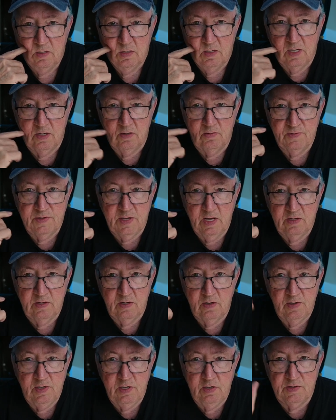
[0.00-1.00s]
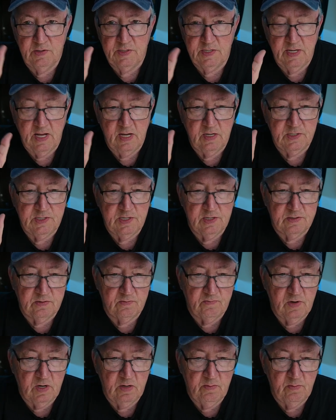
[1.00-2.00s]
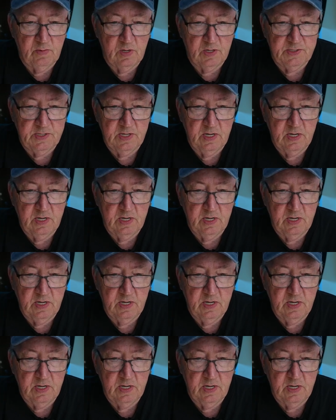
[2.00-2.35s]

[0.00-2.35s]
I don't think they're using that system very much